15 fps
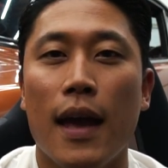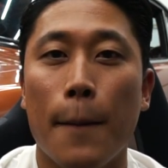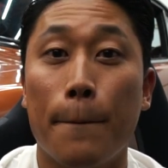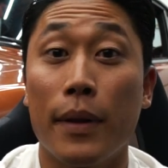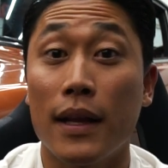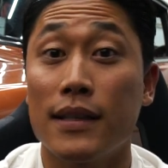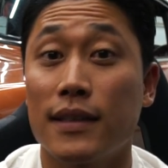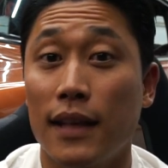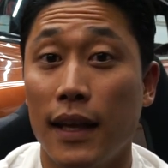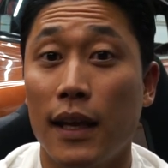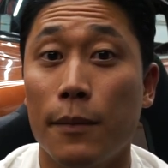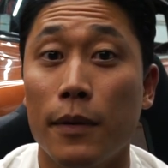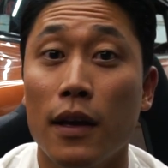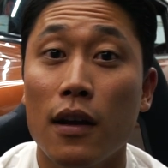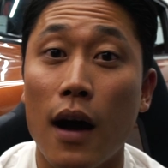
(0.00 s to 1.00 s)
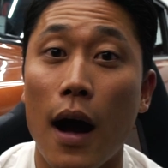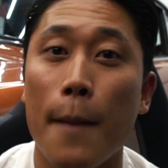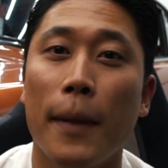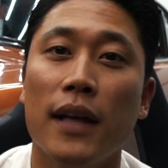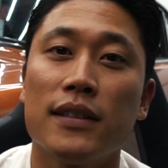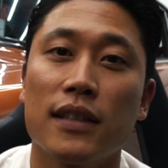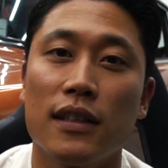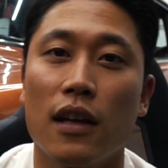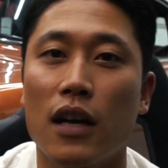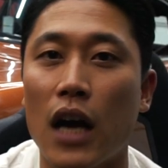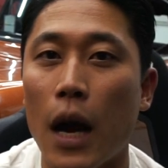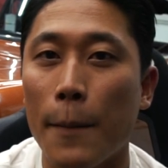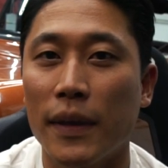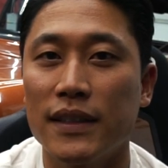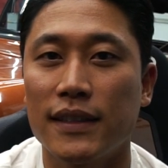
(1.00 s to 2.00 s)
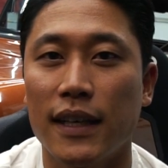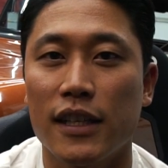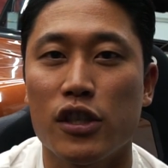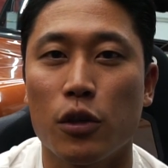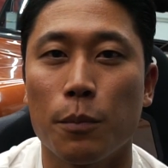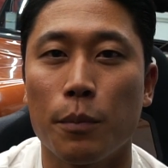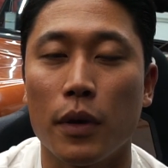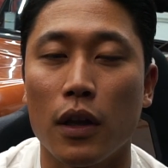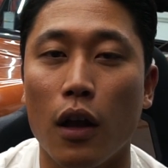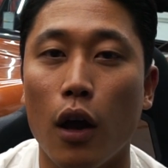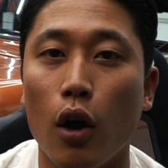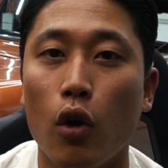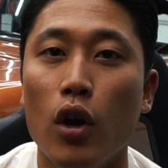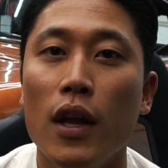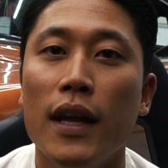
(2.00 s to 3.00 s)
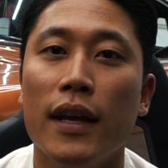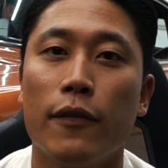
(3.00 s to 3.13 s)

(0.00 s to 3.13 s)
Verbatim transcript: And please leave comments in the comment section below